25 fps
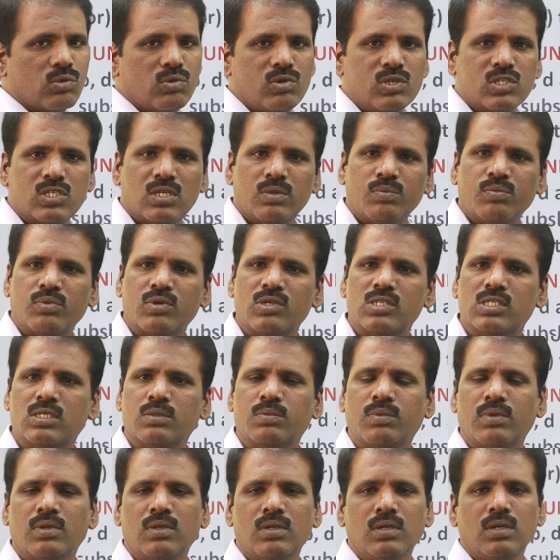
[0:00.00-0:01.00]
exclusion
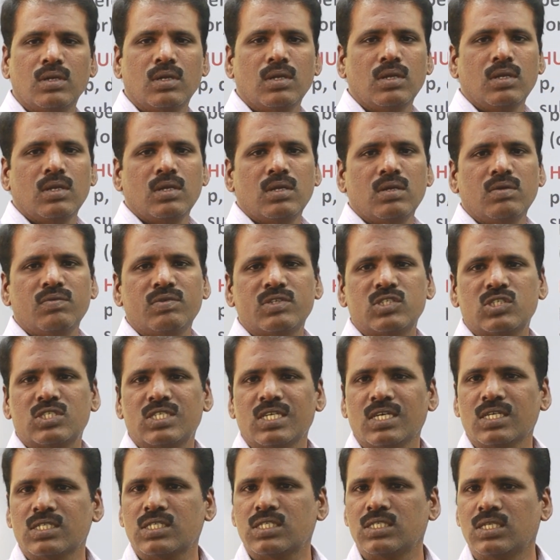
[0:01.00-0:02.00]
principle, which
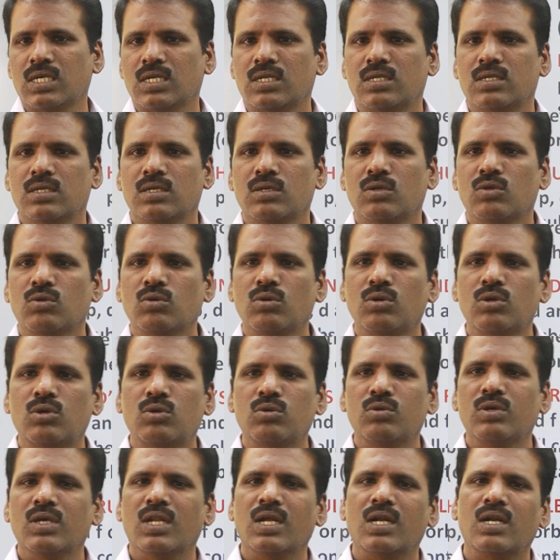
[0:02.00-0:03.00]
says that
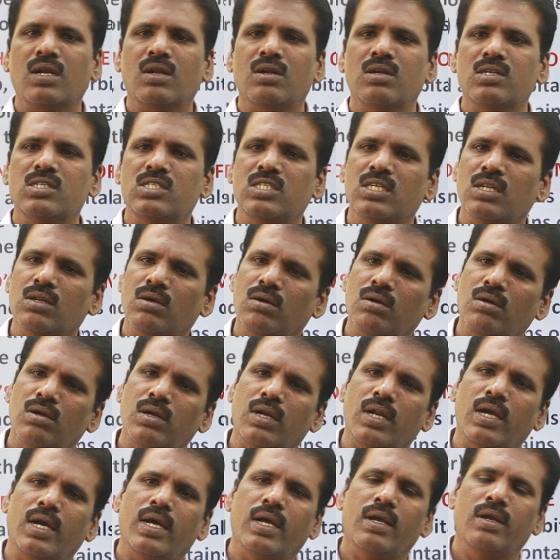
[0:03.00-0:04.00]
no 2 electrons in
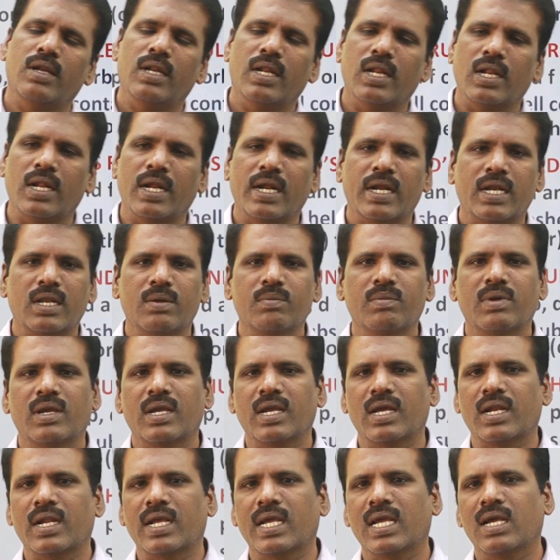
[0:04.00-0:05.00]
an
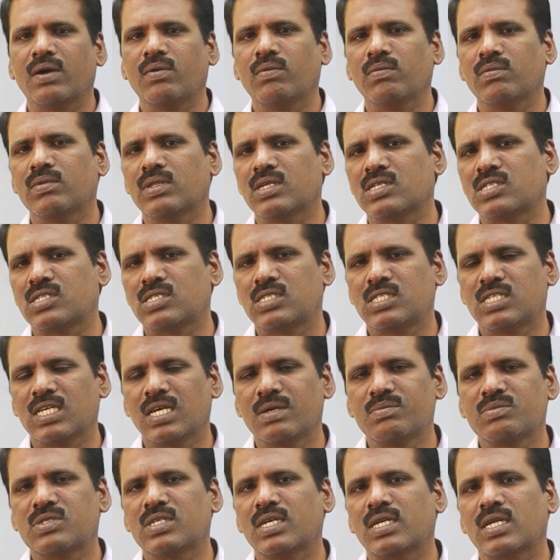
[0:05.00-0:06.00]
atom can have the
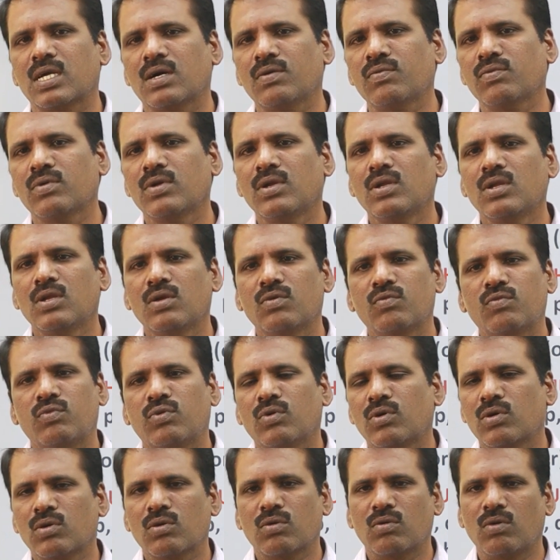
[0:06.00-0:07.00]
same set of
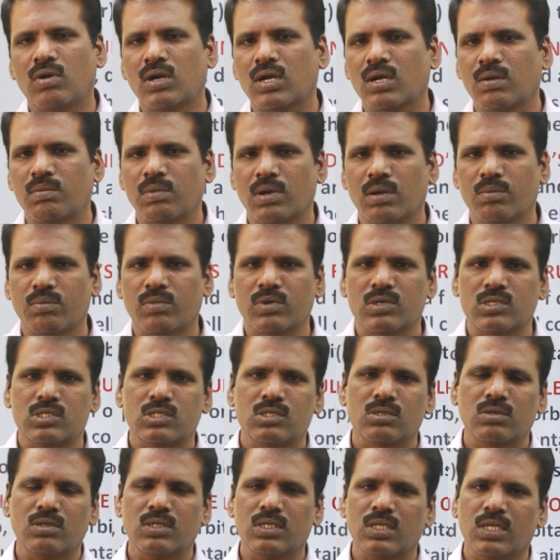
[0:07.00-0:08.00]
4 quantum
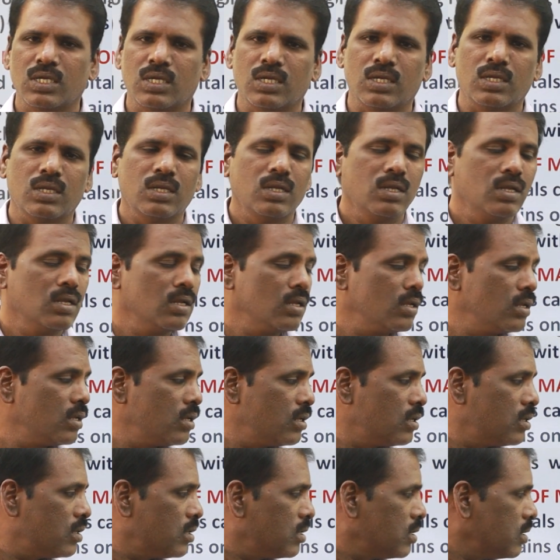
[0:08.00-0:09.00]
numbers. So in the
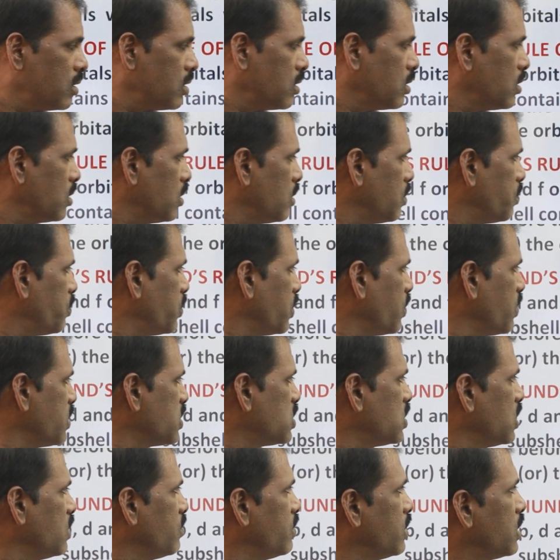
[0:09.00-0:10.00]

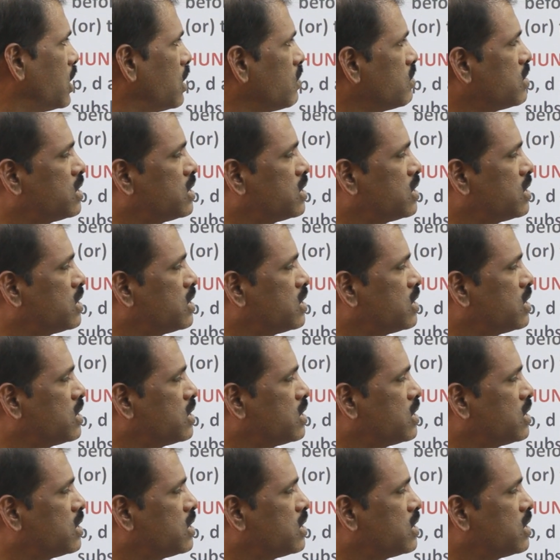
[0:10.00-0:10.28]
previously we